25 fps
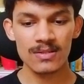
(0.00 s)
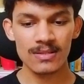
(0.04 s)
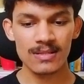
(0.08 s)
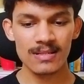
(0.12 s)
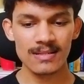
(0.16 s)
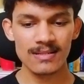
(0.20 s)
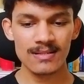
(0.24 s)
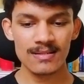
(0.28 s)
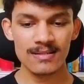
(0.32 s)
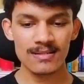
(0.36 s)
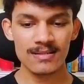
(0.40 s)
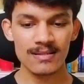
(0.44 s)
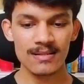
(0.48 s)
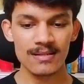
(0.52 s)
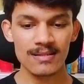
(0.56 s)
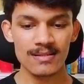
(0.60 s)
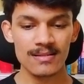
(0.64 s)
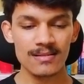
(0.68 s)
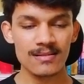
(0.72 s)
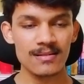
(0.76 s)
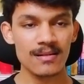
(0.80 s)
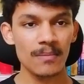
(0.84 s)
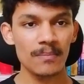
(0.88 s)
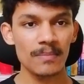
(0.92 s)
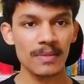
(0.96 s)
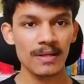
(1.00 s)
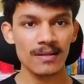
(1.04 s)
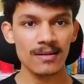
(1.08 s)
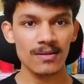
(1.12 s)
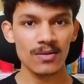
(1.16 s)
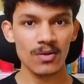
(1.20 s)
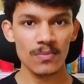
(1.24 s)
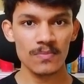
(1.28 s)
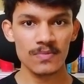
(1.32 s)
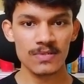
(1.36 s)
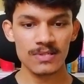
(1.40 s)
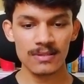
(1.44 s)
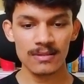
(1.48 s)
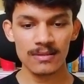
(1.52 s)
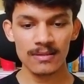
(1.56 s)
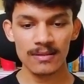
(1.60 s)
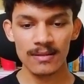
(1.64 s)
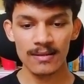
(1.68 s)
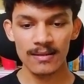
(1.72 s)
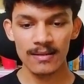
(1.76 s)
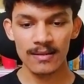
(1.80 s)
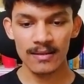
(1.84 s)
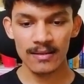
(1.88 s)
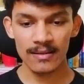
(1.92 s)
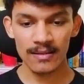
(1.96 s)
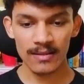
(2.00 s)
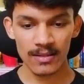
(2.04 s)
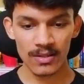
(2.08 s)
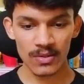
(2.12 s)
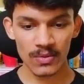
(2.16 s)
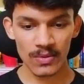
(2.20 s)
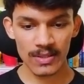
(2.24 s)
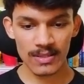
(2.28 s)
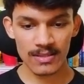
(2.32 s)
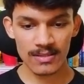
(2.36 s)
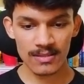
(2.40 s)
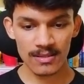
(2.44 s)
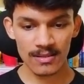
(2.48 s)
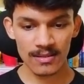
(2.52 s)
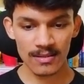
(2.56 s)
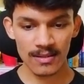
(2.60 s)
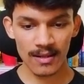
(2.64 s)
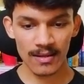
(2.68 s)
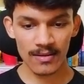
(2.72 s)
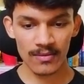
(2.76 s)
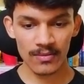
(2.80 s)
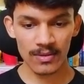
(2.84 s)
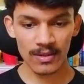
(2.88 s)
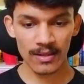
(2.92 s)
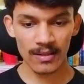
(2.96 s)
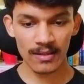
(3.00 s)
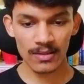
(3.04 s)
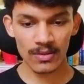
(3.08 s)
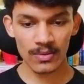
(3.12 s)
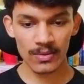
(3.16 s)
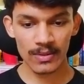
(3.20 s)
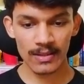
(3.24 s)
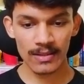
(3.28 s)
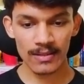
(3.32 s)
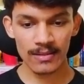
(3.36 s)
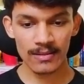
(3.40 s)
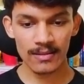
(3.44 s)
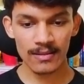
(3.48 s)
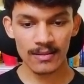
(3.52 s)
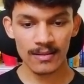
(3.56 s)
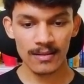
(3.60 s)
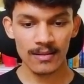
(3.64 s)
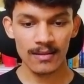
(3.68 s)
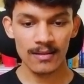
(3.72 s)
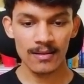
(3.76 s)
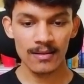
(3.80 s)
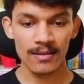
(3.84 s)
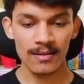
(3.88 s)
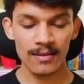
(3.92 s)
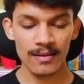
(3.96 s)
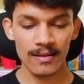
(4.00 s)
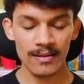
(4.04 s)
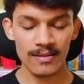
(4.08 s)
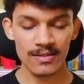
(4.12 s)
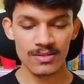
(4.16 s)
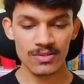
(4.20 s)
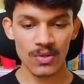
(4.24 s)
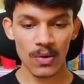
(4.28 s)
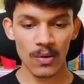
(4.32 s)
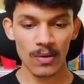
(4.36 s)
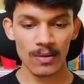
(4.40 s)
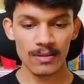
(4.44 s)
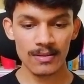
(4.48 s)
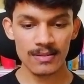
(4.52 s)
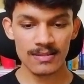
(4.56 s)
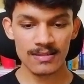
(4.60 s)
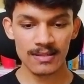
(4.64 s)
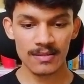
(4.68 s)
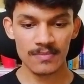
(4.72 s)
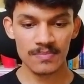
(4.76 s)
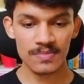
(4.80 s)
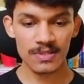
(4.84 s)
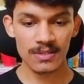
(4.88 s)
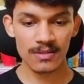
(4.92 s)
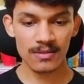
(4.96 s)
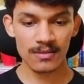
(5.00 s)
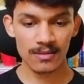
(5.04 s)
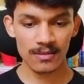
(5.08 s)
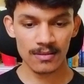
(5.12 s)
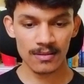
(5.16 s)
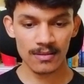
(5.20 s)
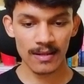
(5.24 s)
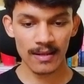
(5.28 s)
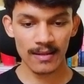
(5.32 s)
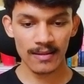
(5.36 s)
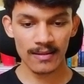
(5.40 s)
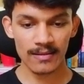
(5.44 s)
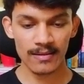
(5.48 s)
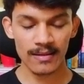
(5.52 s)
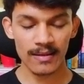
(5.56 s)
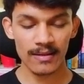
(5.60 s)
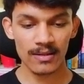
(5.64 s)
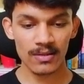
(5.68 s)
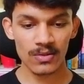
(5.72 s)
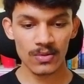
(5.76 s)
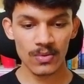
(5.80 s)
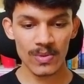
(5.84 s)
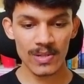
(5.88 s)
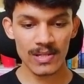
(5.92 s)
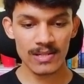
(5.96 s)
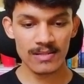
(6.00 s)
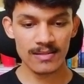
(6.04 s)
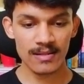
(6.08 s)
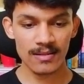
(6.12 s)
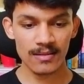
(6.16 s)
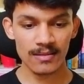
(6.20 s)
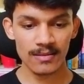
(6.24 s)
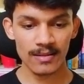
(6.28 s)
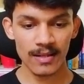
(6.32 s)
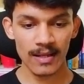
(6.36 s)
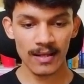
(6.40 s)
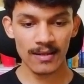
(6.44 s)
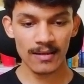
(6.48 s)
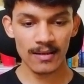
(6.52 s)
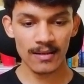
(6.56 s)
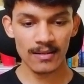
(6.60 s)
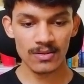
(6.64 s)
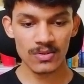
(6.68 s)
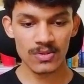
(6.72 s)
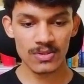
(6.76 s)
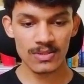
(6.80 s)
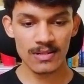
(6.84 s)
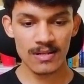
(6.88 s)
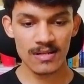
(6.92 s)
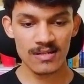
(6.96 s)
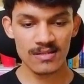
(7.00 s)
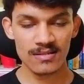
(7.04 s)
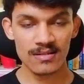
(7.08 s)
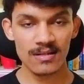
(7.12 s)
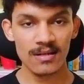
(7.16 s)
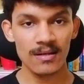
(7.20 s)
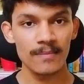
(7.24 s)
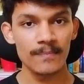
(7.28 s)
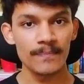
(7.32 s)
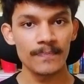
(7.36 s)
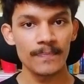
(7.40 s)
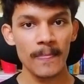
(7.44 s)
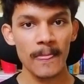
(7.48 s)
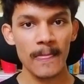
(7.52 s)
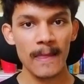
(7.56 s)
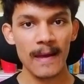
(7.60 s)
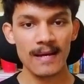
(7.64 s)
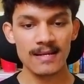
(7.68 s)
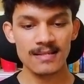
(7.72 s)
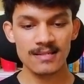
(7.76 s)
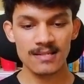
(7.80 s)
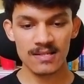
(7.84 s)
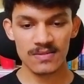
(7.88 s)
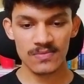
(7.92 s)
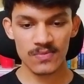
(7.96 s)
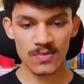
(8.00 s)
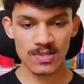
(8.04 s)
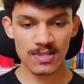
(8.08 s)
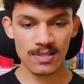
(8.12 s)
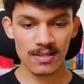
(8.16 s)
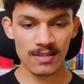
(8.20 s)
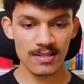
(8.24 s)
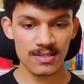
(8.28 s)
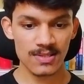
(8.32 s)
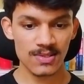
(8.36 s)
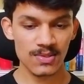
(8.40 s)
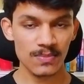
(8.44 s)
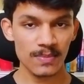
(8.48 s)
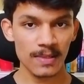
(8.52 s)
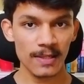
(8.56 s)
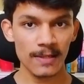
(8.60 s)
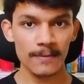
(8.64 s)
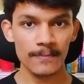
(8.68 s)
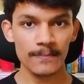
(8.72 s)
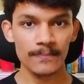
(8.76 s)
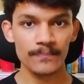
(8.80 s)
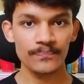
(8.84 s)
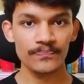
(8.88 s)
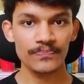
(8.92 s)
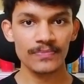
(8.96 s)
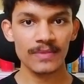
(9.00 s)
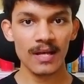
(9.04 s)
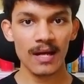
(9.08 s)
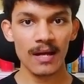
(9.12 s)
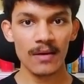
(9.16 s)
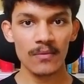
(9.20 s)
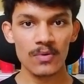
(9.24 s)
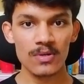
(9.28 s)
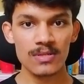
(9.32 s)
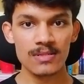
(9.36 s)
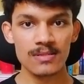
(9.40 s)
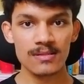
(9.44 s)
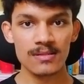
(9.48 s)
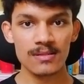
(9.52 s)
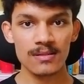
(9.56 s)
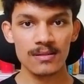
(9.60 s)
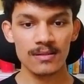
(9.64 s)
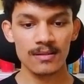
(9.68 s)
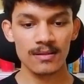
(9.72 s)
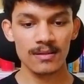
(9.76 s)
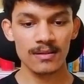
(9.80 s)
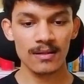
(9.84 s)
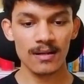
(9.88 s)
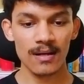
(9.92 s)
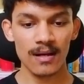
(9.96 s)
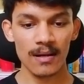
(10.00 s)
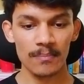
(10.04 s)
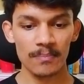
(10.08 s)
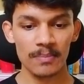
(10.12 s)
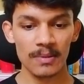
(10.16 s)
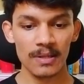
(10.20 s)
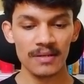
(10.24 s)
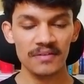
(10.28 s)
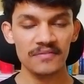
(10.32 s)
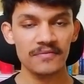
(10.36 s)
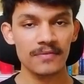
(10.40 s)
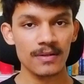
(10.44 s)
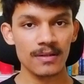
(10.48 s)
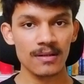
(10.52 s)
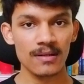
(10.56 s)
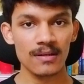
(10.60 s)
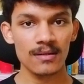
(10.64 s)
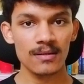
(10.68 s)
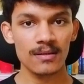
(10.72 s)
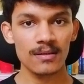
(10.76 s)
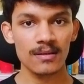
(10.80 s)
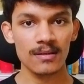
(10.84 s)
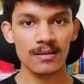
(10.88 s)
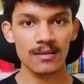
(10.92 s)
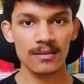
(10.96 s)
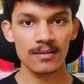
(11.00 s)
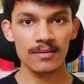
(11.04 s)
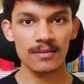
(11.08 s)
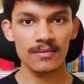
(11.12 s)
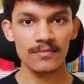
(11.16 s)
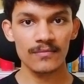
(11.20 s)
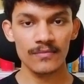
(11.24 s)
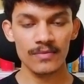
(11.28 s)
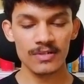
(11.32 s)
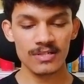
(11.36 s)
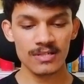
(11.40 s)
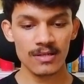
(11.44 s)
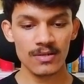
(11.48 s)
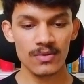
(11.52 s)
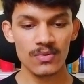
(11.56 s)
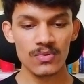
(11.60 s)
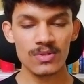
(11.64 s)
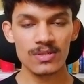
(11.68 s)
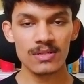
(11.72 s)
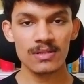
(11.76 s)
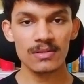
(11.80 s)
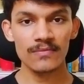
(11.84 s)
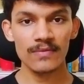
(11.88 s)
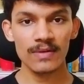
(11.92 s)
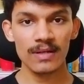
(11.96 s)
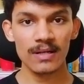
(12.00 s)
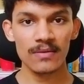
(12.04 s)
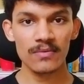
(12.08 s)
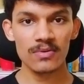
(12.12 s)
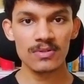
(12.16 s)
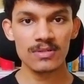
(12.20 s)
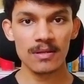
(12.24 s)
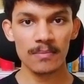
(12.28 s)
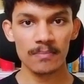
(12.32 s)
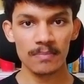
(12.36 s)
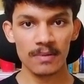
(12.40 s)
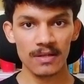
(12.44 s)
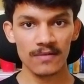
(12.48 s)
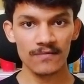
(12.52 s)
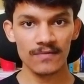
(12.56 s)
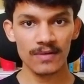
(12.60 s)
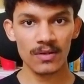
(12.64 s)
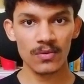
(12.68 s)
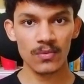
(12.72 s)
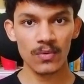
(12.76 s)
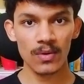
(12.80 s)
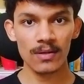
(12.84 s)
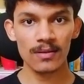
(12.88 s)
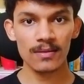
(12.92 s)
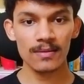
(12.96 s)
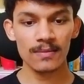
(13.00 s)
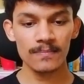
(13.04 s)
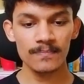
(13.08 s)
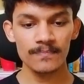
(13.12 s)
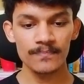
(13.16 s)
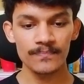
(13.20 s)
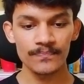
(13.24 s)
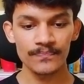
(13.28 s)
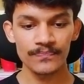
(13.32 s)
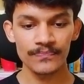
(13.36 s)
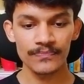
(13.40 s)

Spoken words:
This is completely optional. Here you can see I have included a short description like electronics and tech enthusiast, as this was the resume I was applying for, which I used when I was applying for Qualcomm.